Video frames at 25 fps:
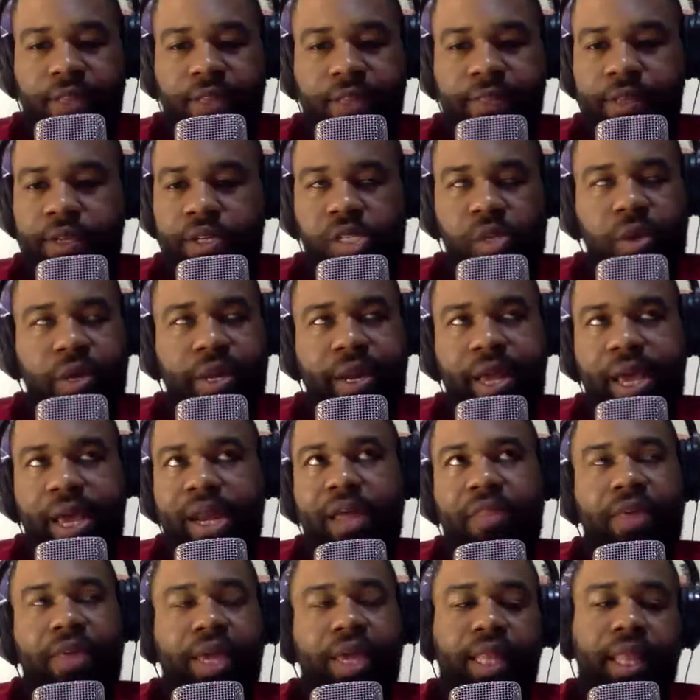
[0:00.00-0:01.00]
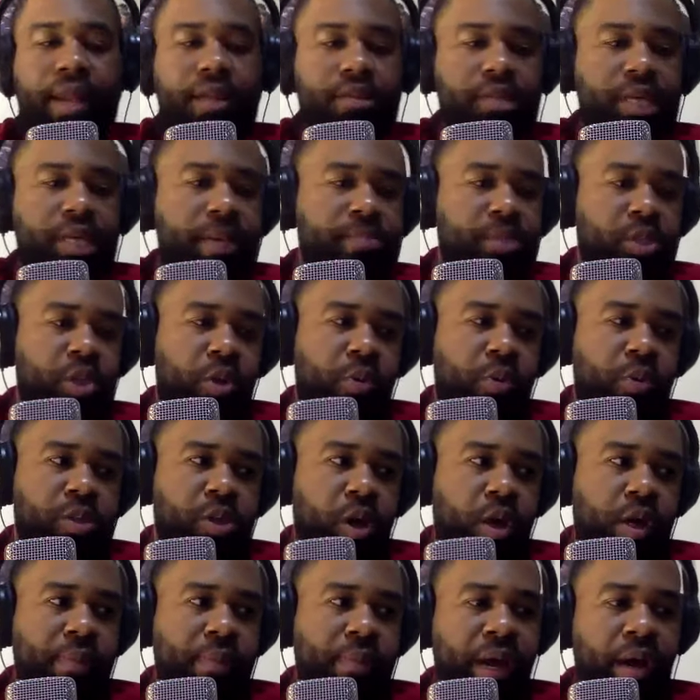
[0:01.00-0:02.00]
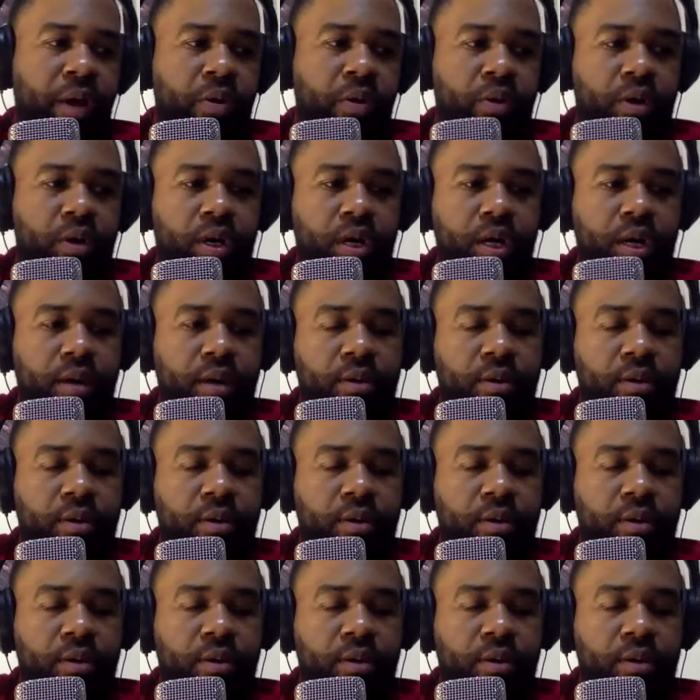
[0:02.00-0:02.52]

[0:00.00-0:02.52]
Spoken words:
definitely think so. And I think a lot of times, we talk about,